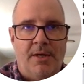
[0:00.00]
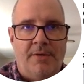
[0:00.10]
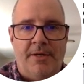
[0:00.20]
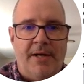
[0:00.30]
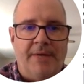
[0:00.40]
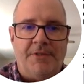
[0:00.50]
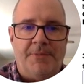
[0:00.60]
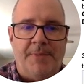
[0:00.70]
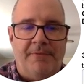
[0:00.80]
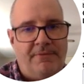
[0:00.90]
they don't have to
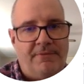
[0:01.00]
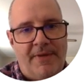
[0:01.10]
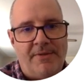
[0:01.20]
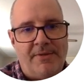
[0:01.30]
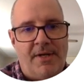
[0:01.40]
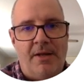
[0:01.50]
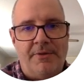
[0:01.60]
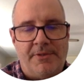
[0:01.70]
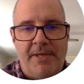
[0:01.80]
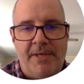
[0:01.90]
spend
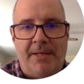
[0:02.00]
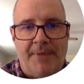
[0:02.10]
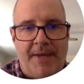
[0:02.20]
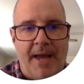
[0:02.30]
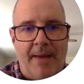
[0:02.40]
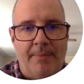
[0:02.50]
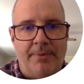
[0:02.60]
$50,000 to make up the gap.